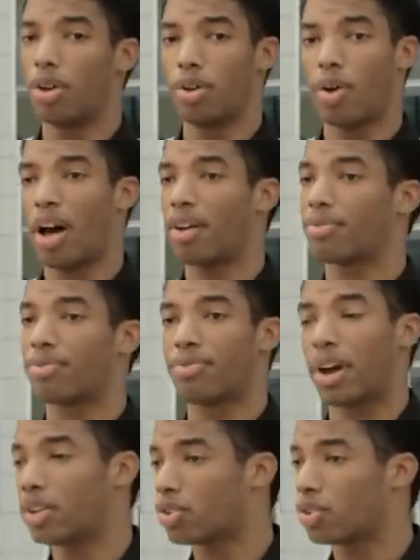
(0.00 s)
you have
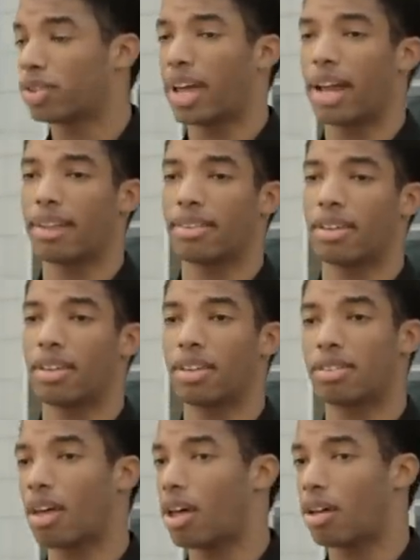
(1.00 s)
financial
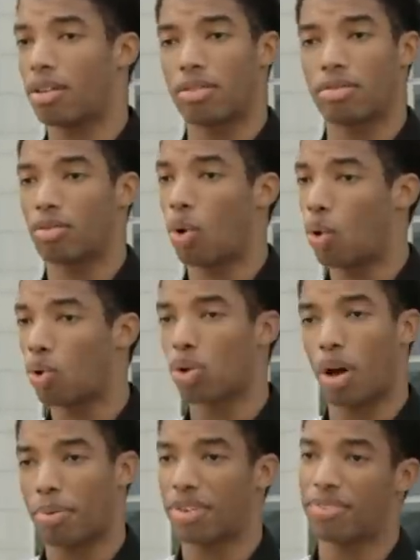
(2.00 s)
analysis and all
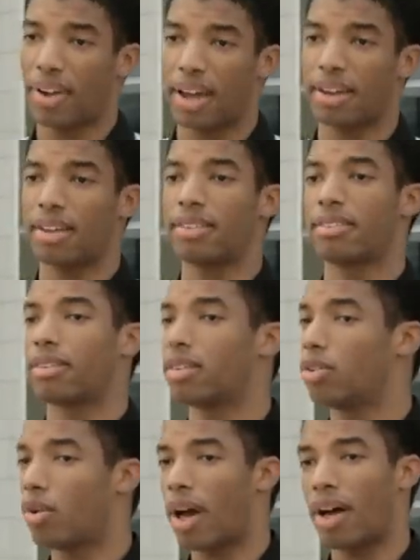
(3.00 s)
corporate finance,
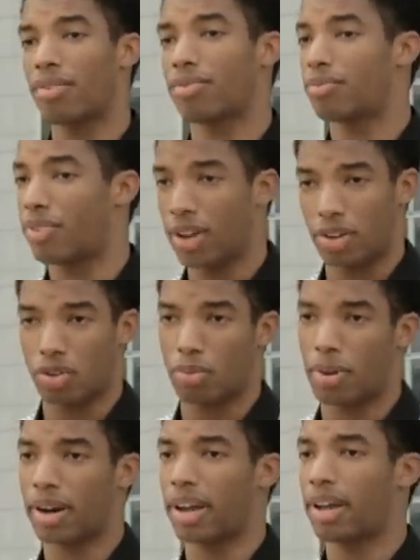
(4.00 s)
you have financial
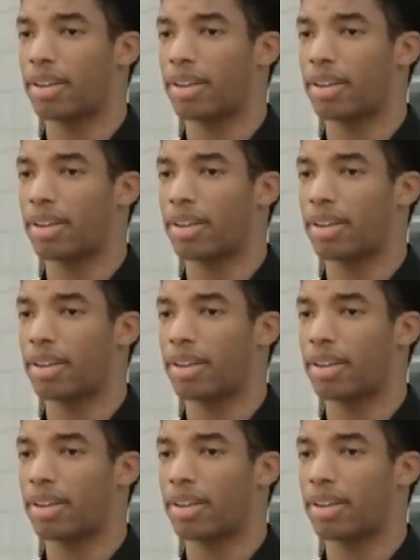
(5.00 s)
market,